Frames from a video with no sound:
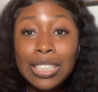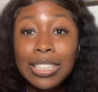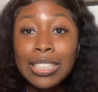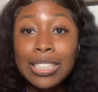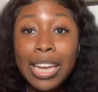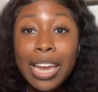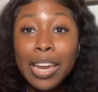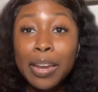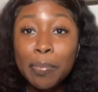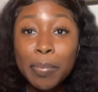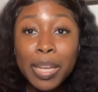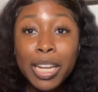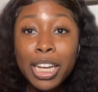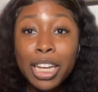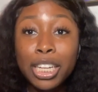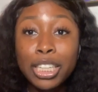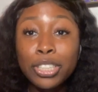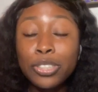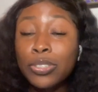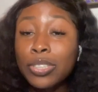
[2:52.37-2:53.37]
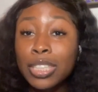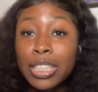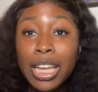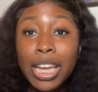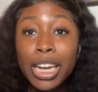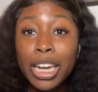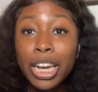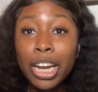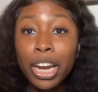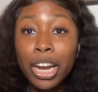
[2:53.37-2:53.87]
is saying because you're
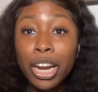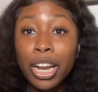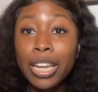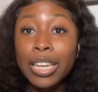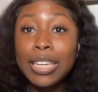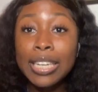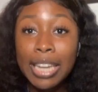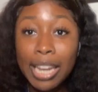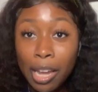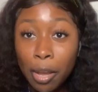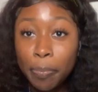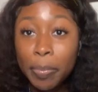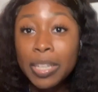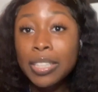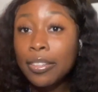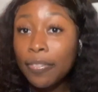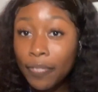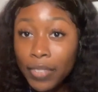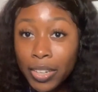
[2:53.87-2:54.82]
sitting there damp as